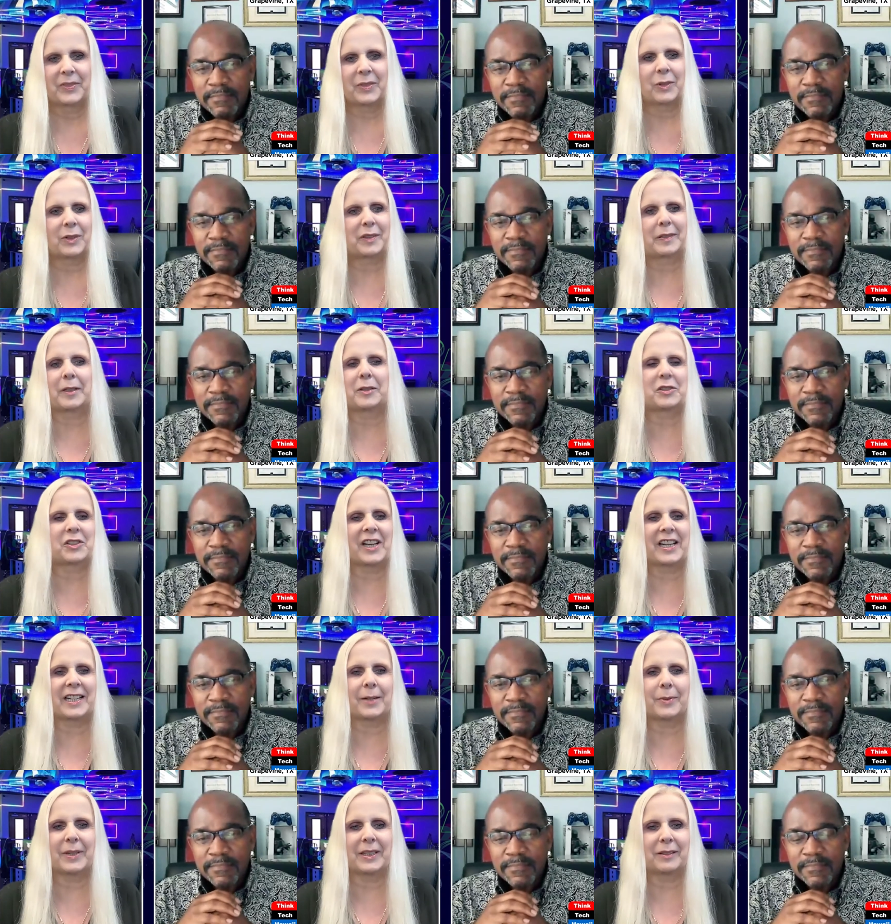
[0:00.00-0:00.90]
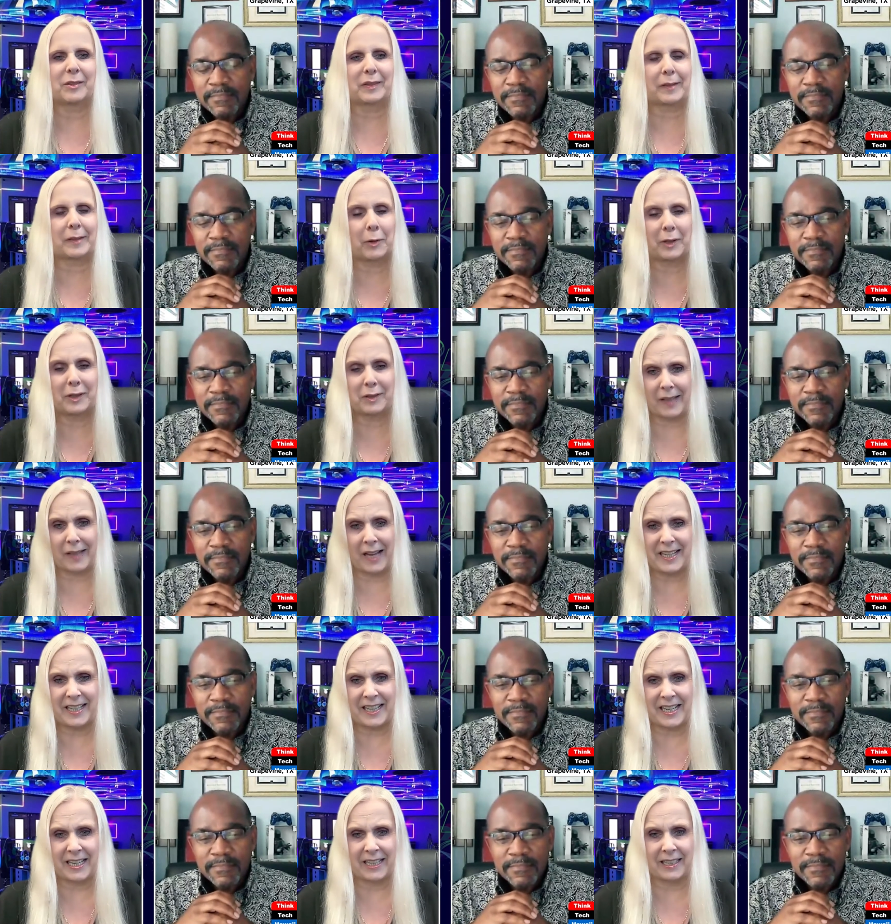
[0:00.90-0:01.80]
Speaker 1: So Jacob, it's so
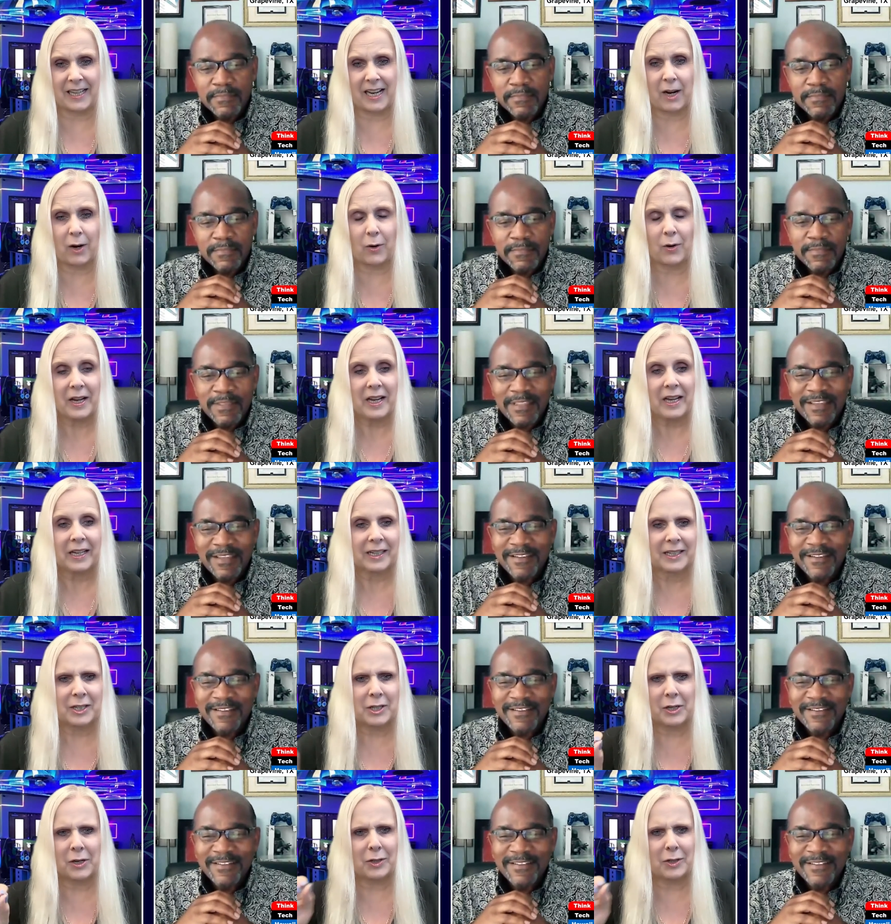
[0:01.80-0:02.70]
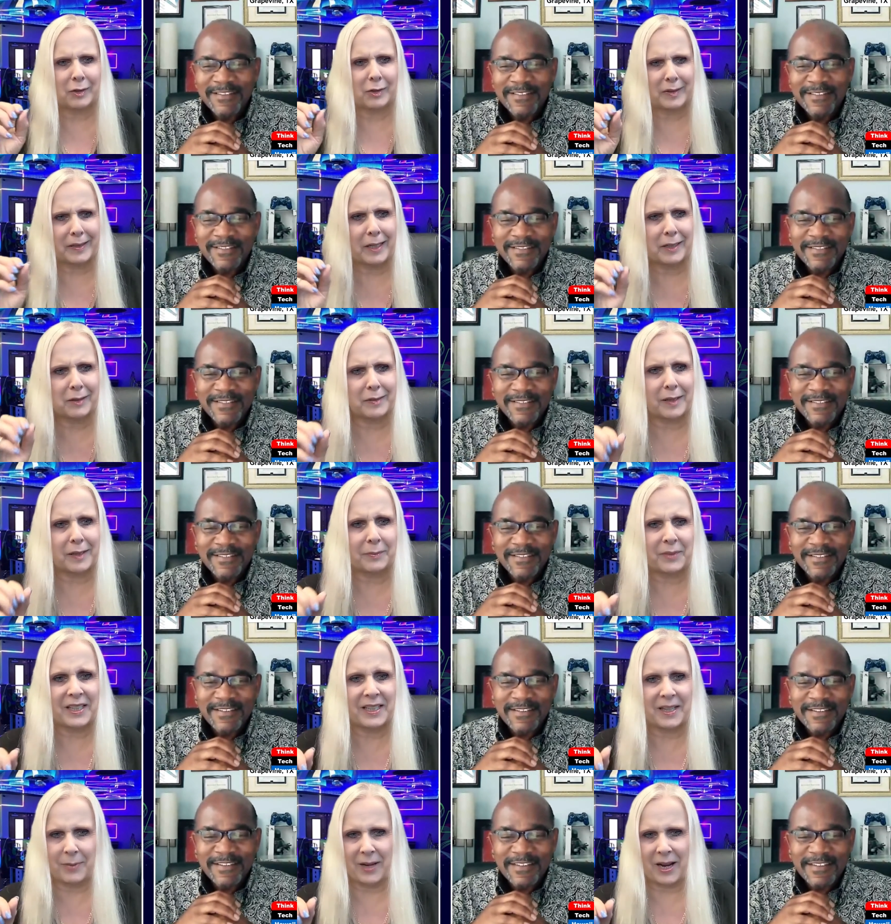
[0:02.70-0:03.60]
exciting. Now, you know, you said
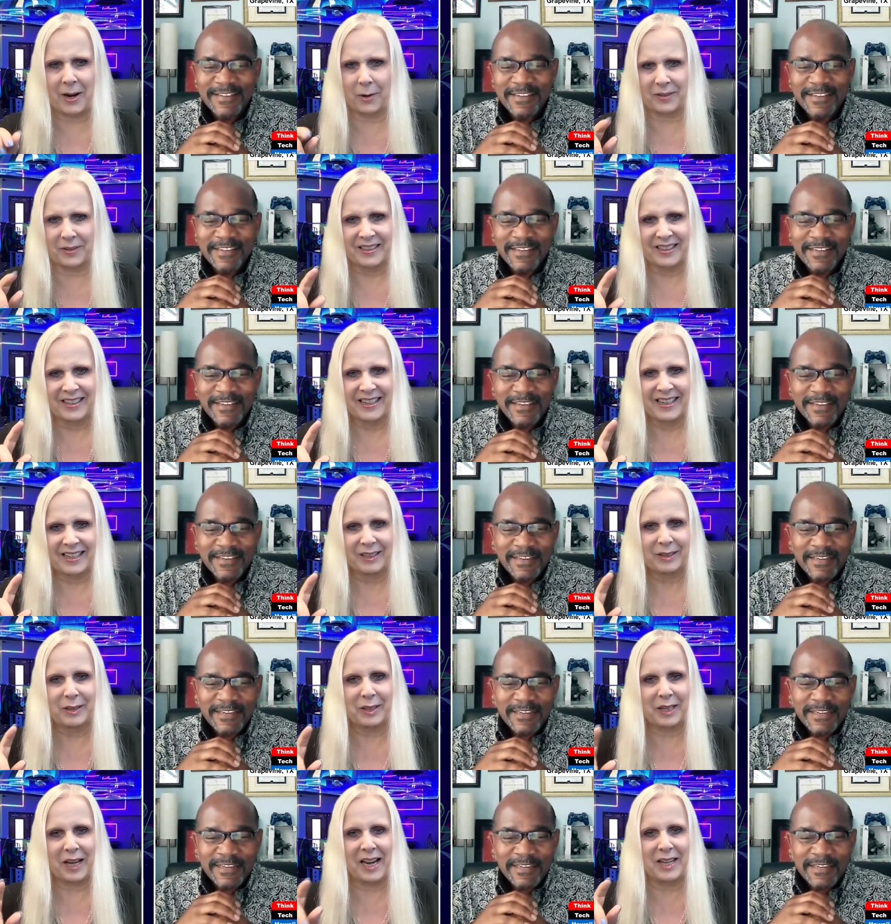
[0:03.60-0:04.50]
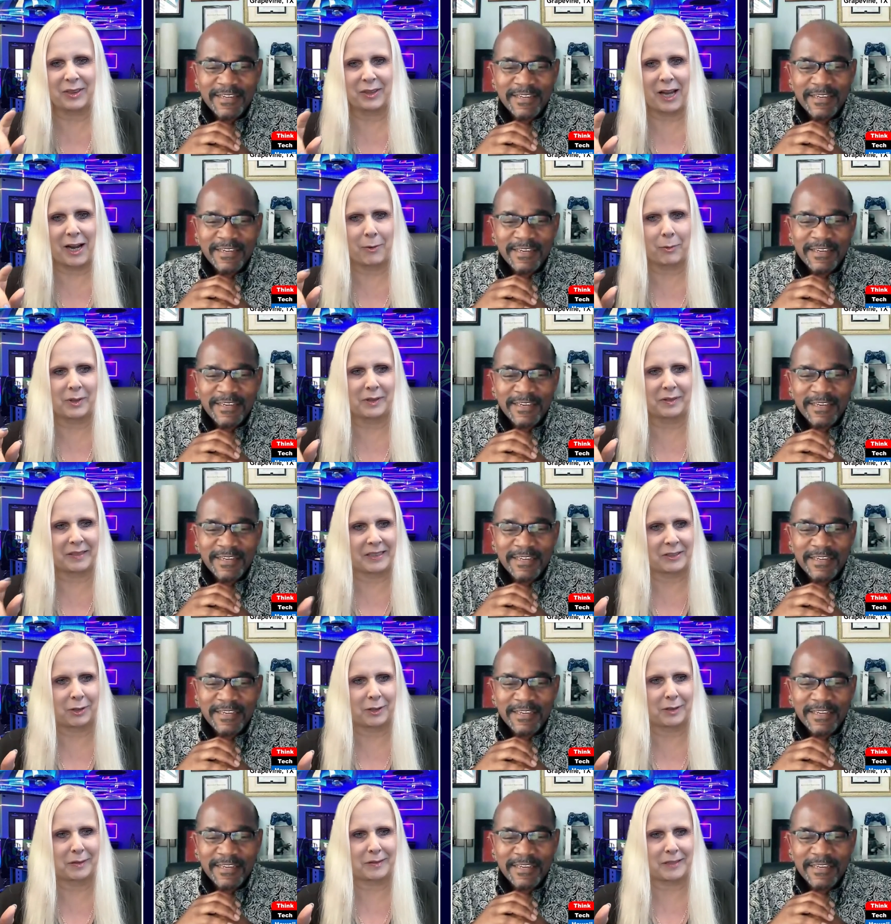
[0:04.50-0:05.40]
something about that I thought was
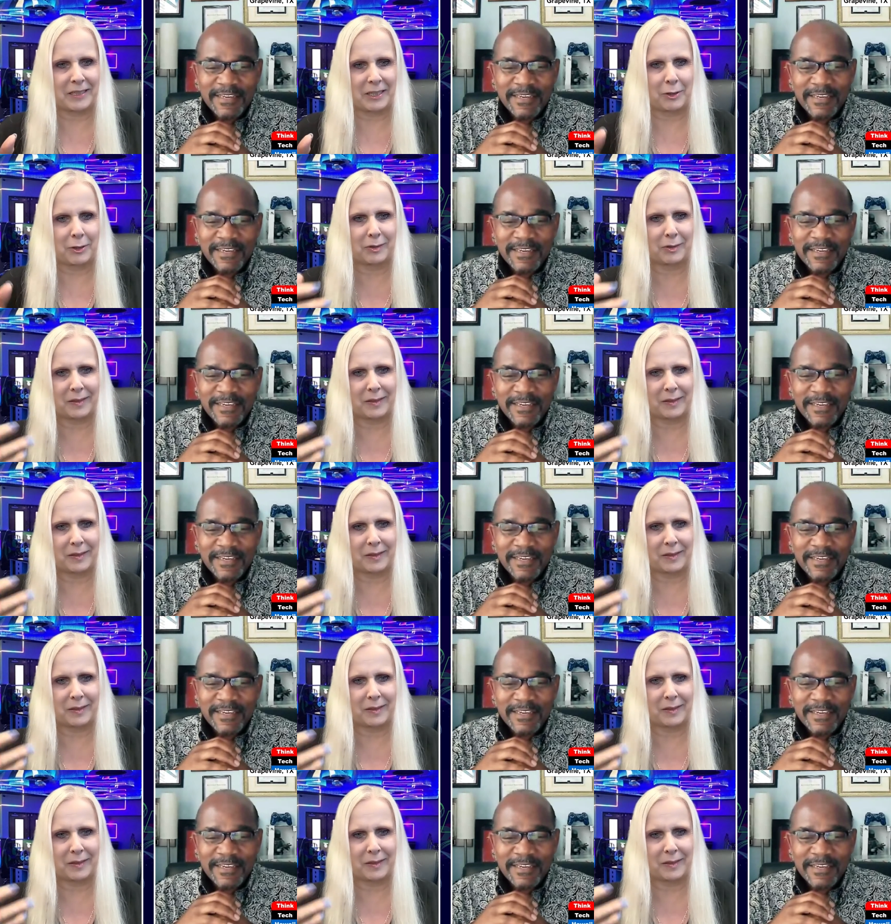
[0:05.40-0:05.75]
interesting.